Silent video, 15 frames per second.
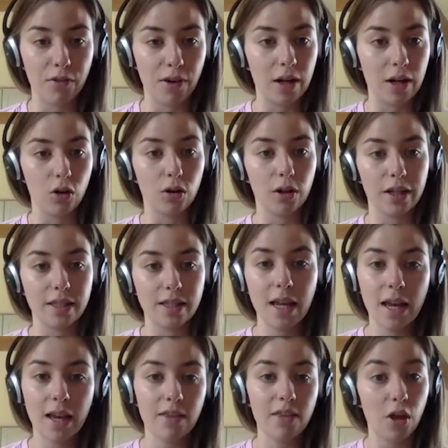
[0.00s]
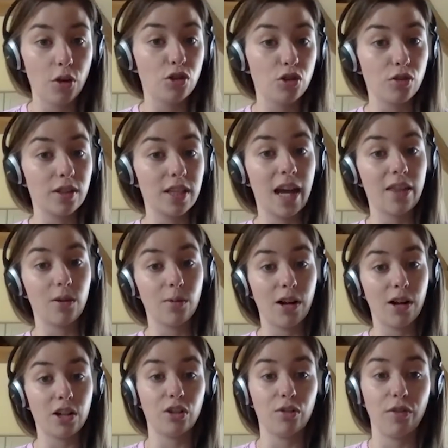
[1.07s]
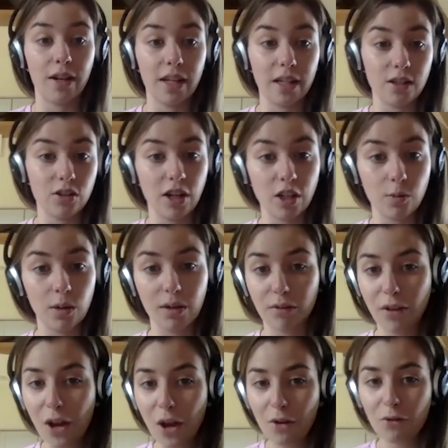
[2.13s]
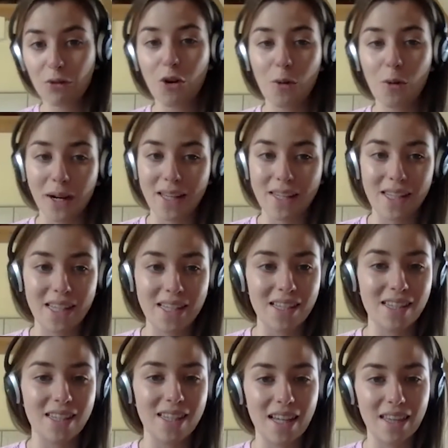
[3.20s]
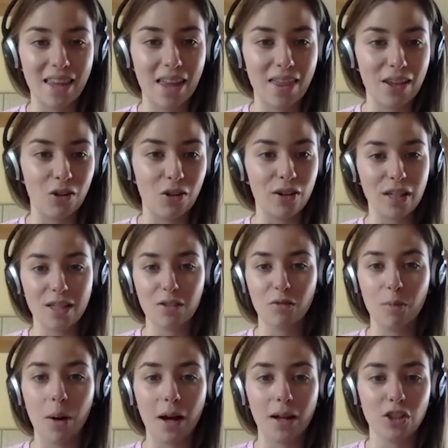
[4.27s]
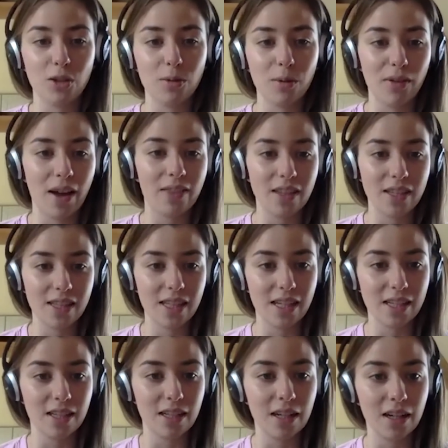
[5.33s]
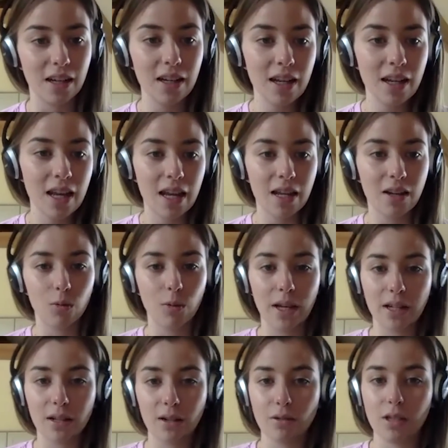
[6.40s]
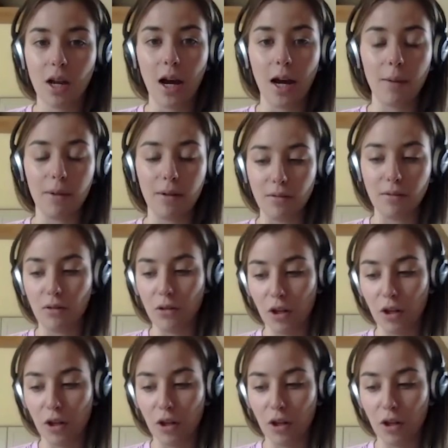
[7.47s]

for very long, because those two together were actually finding a strange bit of form and consistency, and they're the longest sort of partnership we've had this season in a weird old time when